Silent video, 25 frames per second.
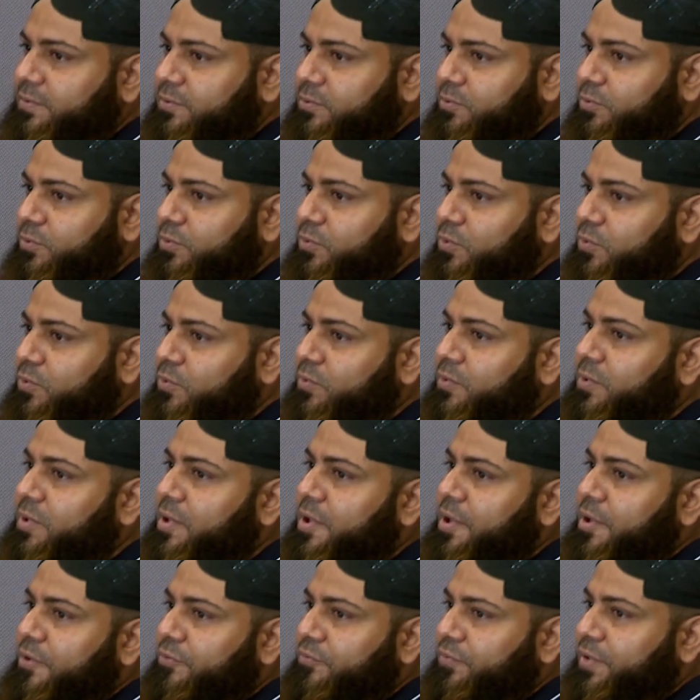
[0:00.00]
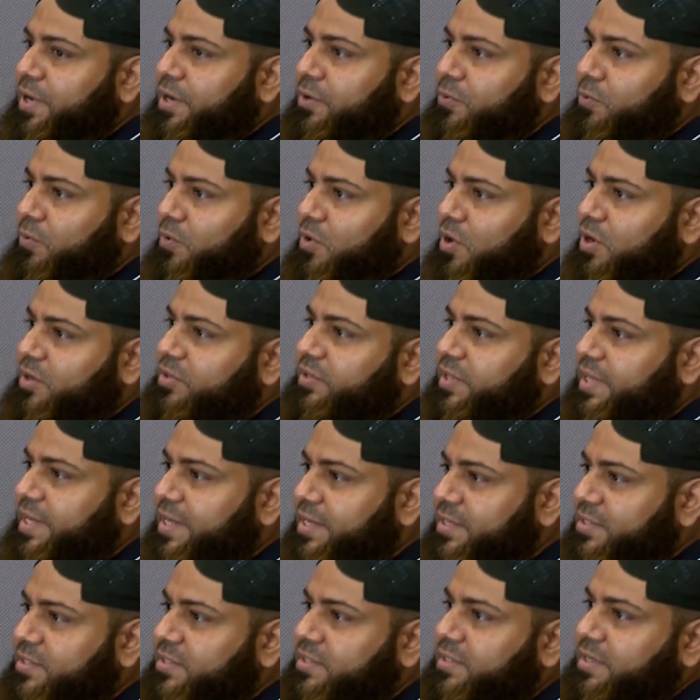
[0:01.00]
to know where to lock
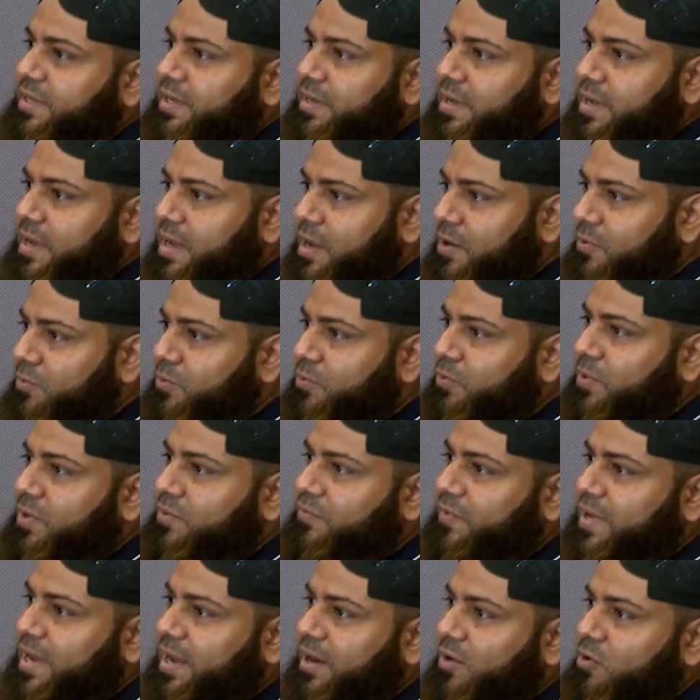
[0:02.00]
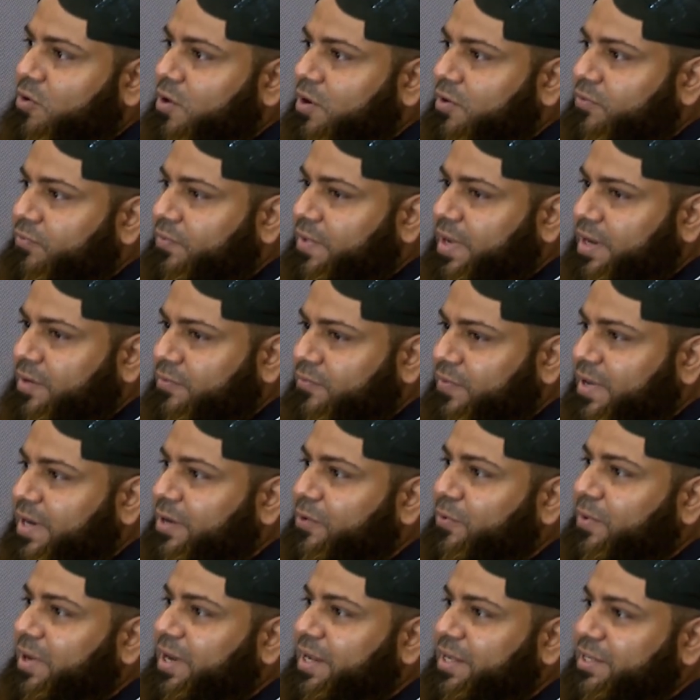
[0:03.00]
things, how to acquire log, when
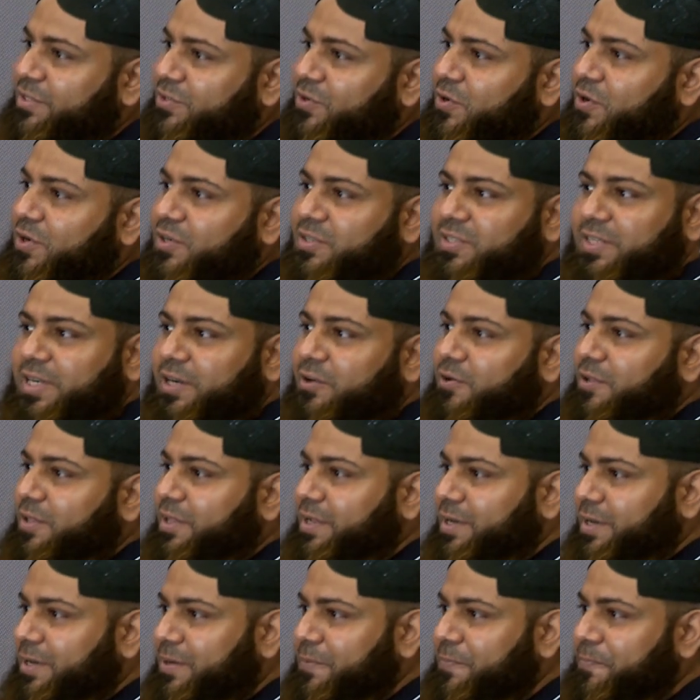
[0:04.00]
to release logs and all that.